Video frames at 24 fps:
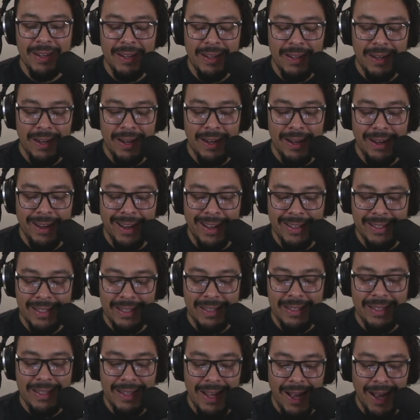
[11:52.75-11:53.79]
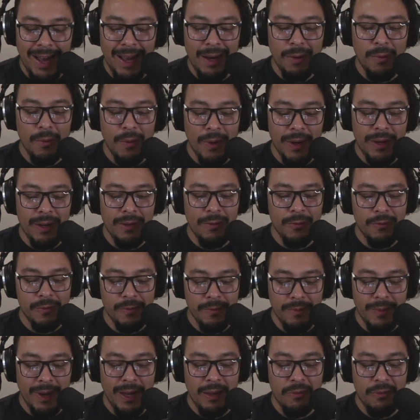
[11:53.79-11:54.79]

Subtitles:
It's not one of my